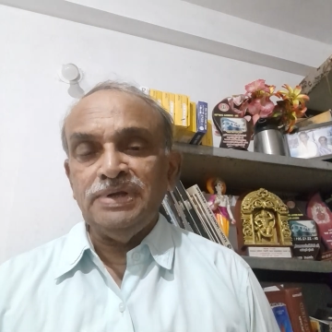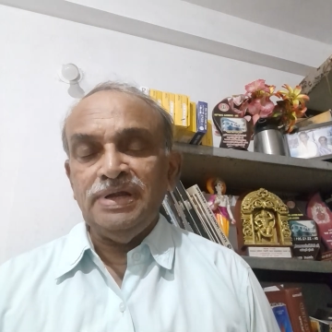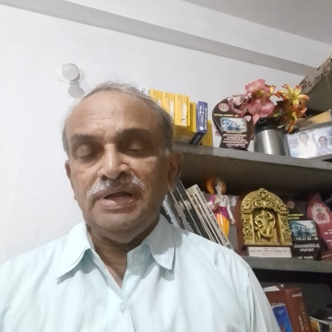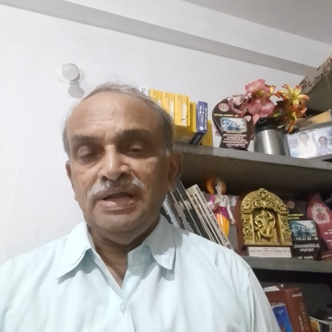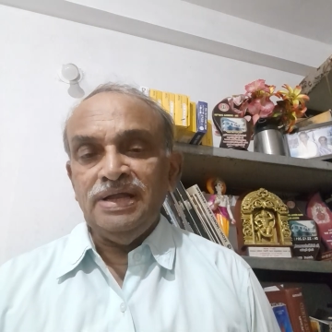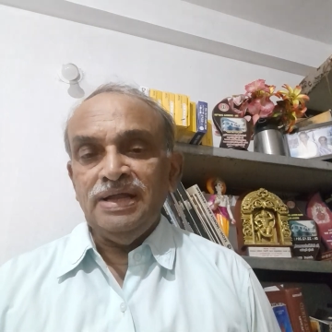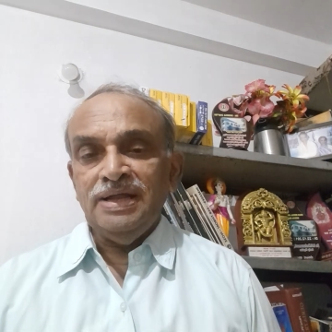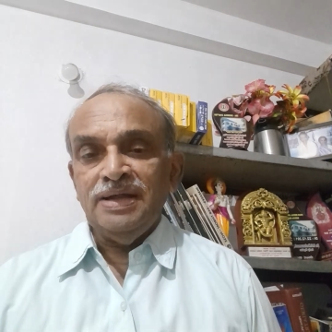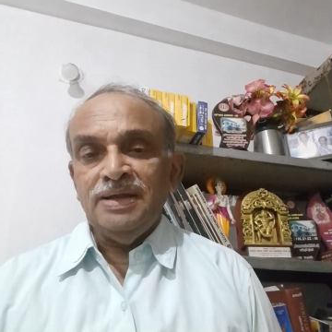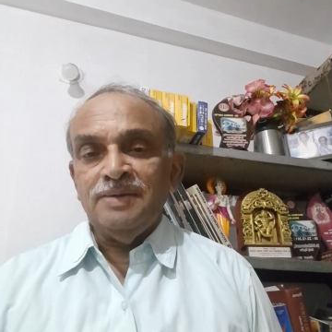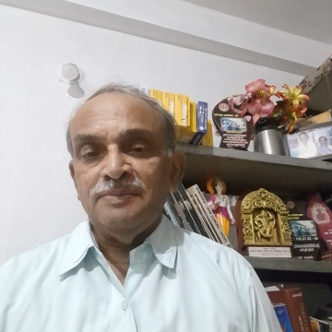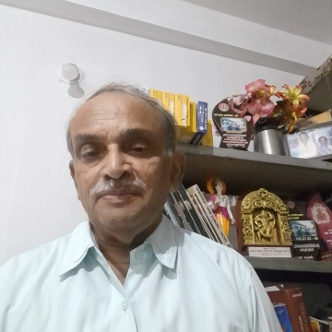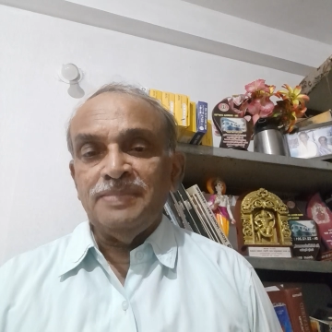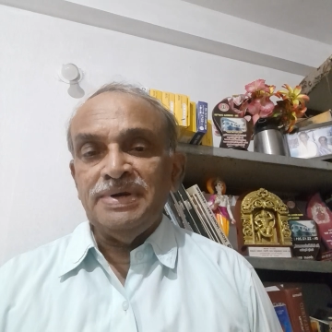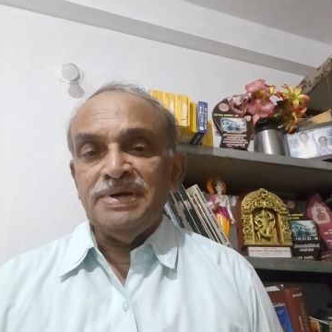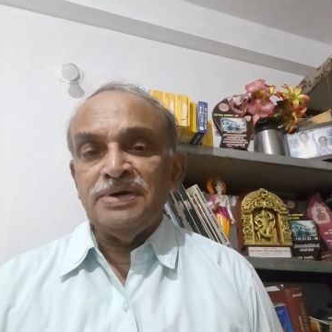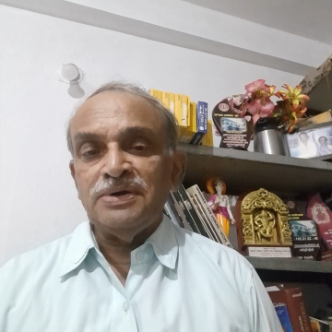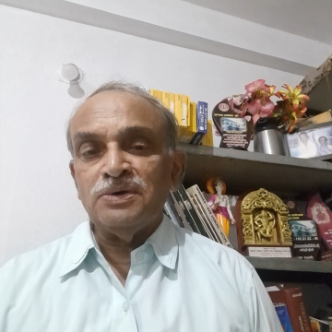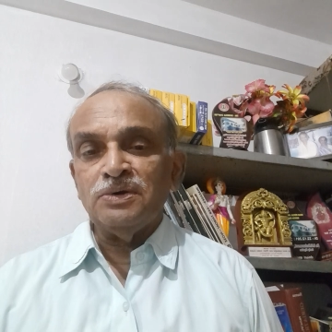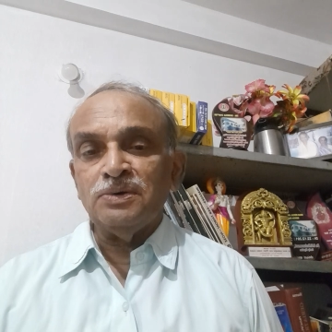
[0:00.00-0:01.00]
the
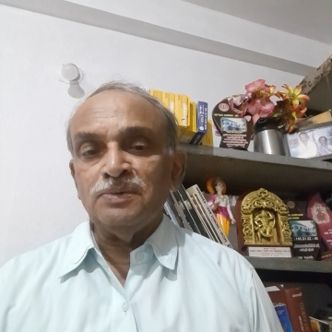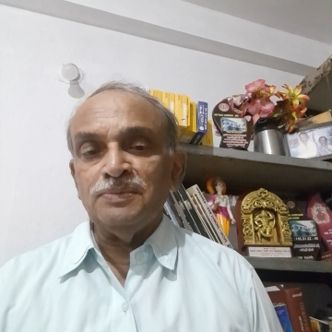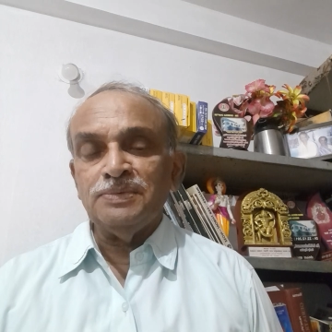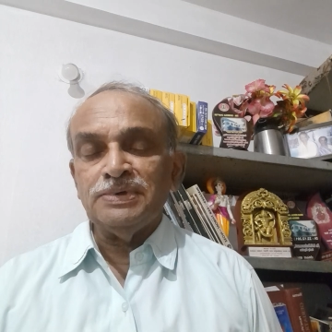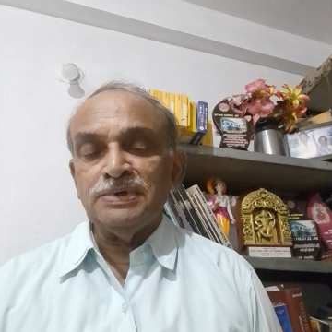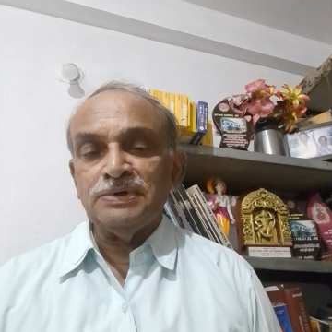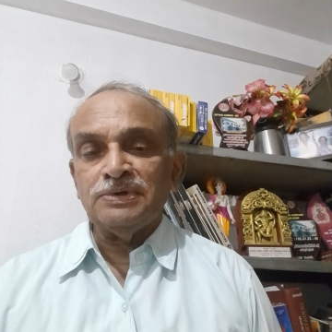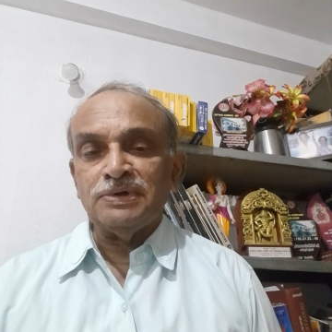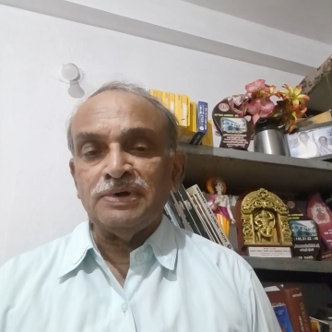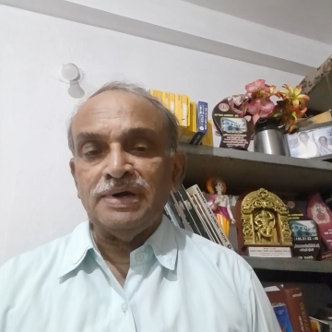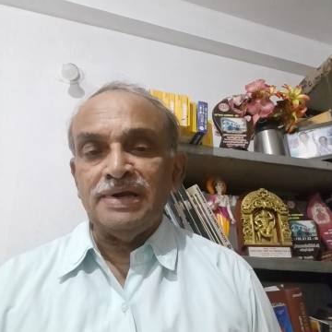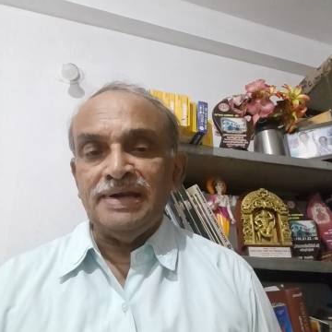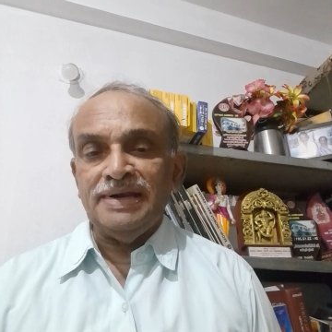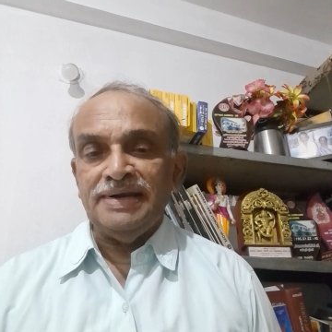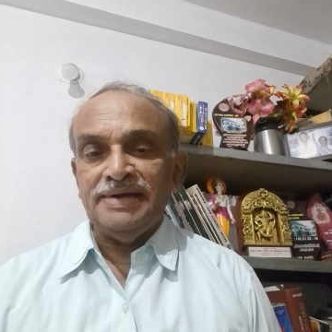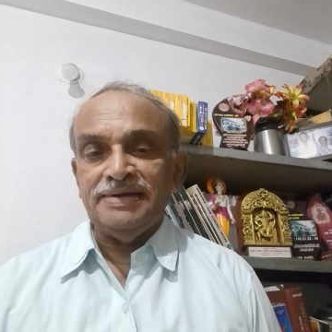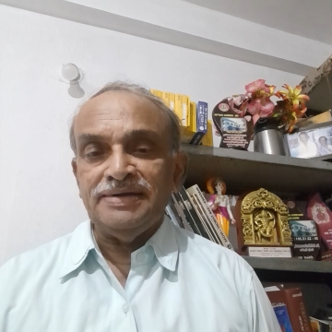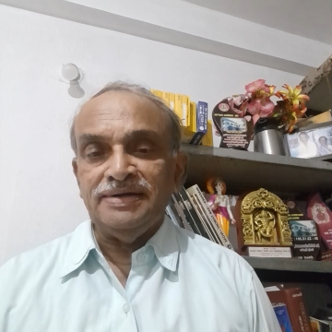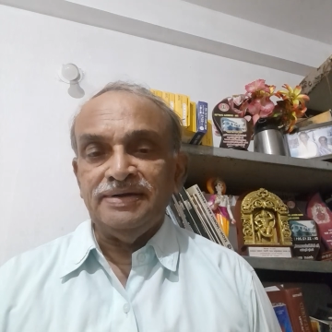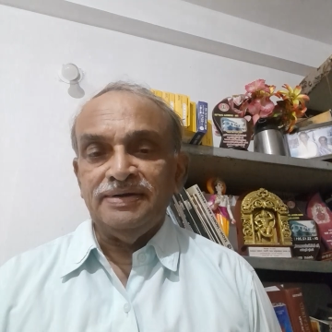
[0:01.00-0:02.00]
bedroom to
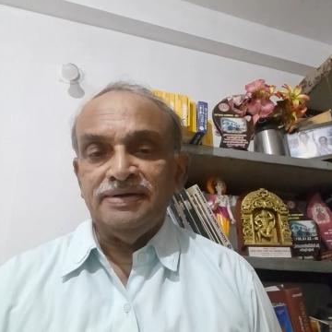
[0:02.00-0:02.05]
toilet,